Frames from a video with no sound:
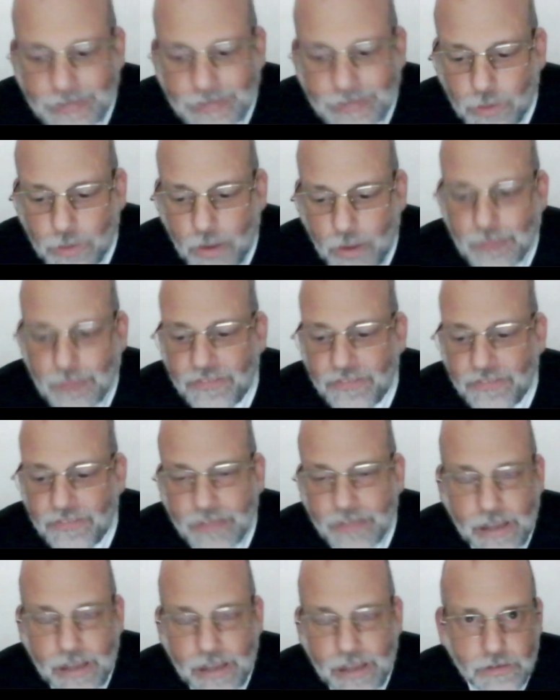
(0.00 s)

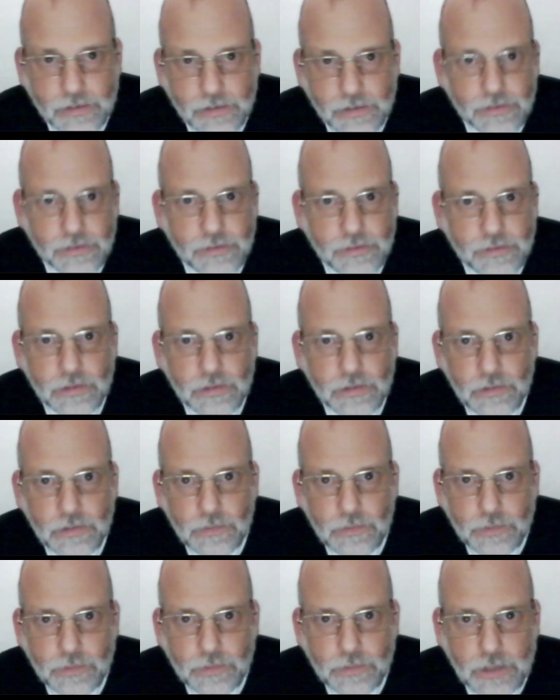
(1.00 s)
ramifications,
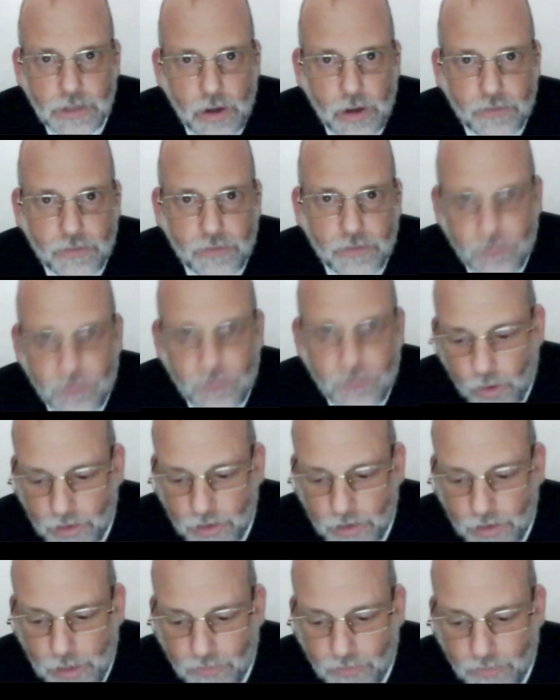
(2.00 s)

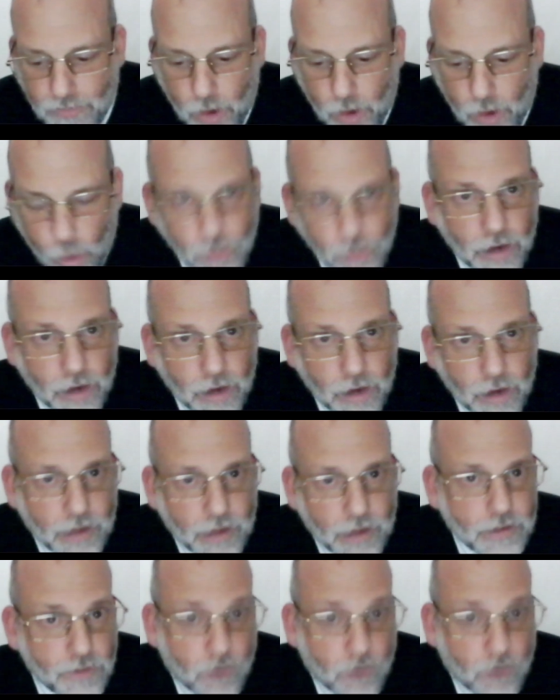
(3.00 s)
for our own
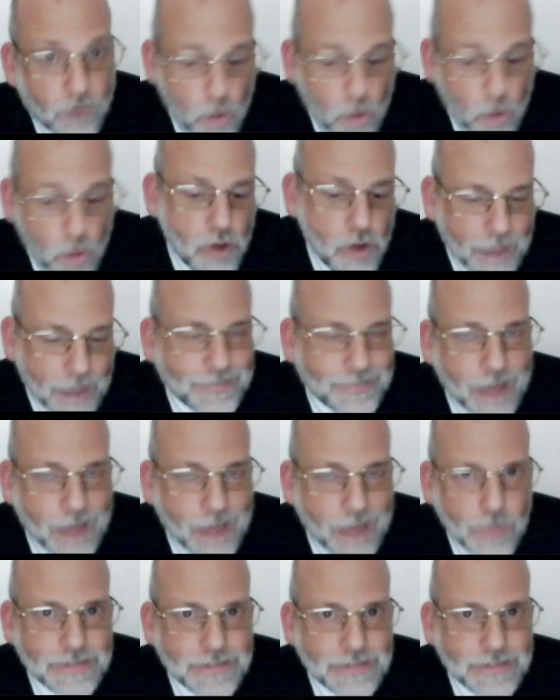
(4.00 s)
life, for our own lives? The
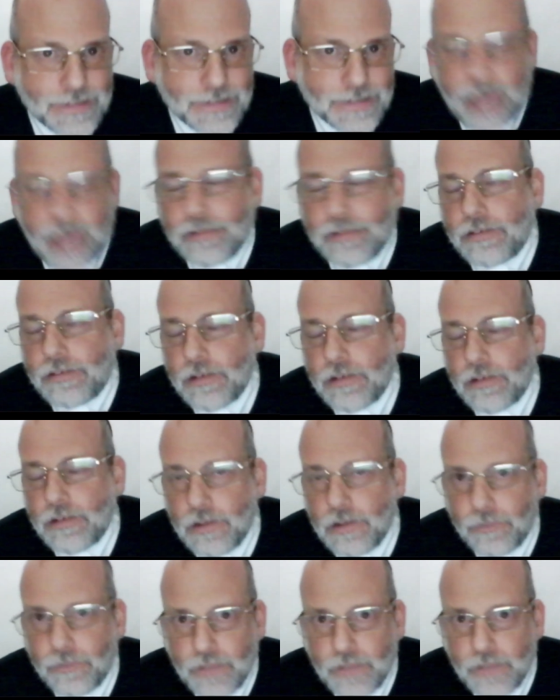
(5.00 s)
Talmud says,
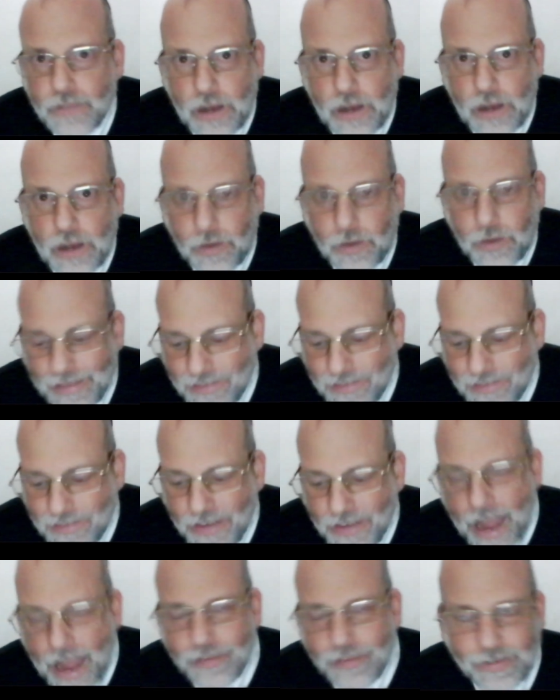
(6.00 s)
they
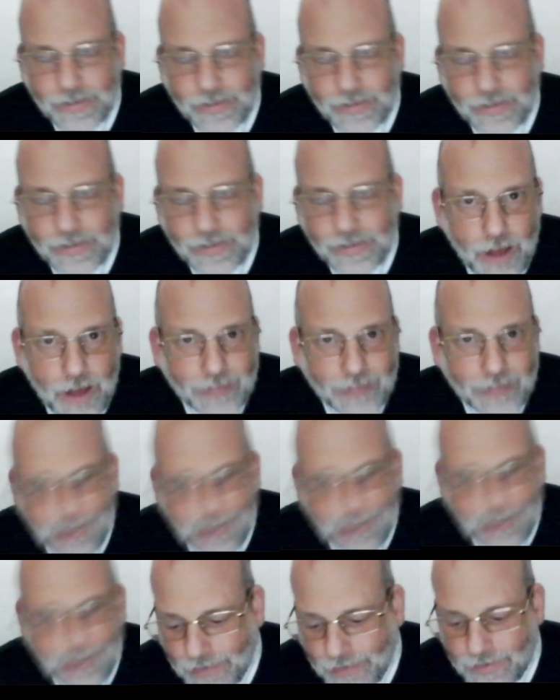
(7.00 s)
different. They're
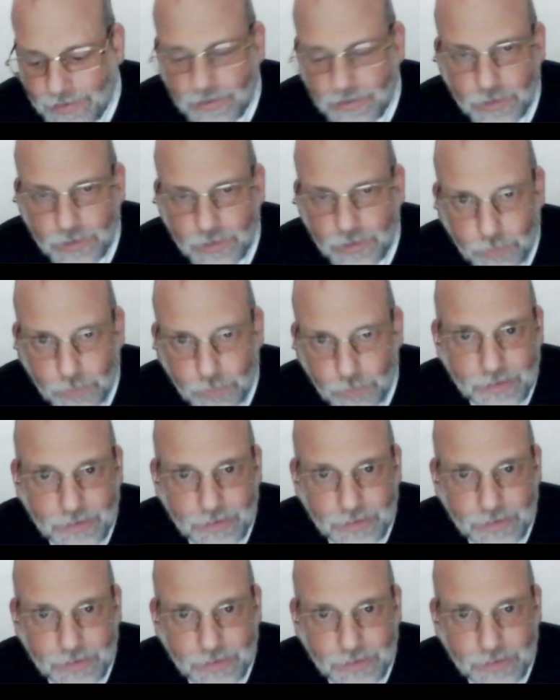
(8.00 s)
not real